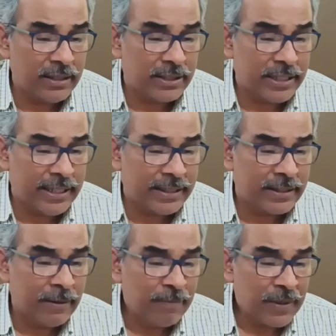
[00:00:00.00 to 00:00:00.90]
states
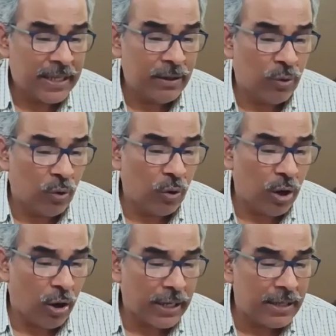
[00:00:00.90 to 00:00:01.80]
in whole
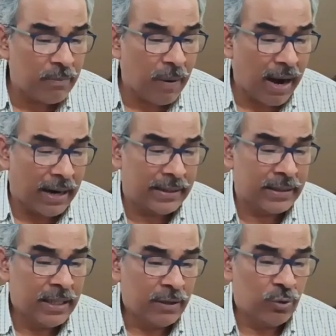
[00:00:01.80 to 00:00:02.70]
or in part,